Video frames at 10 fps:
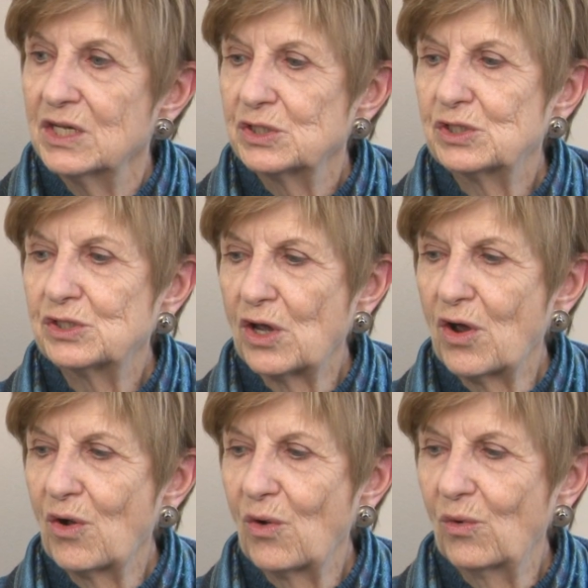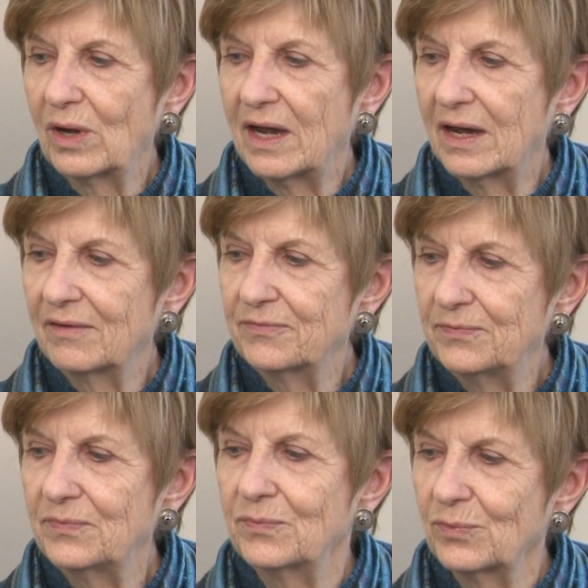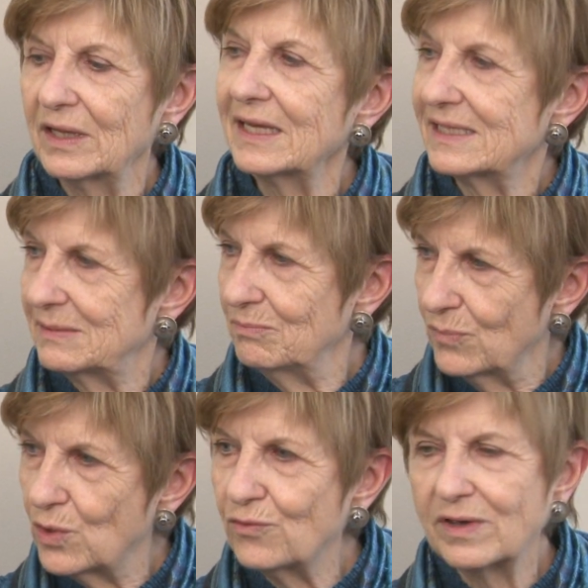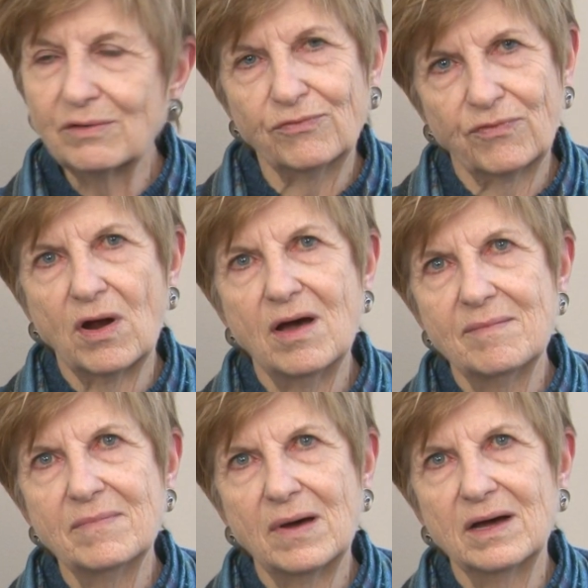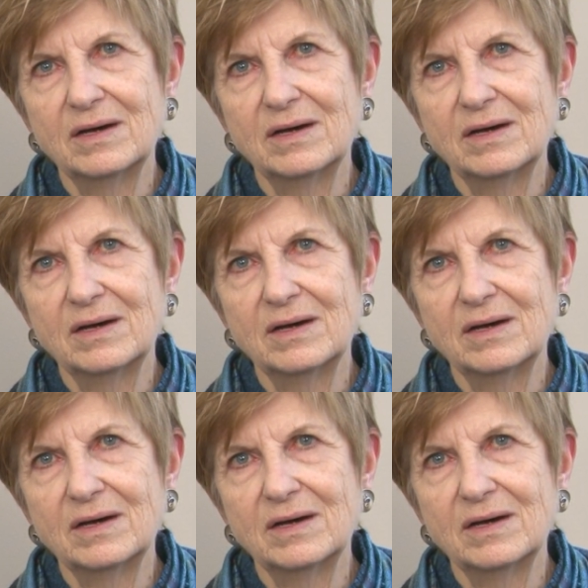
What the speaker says: So really moving from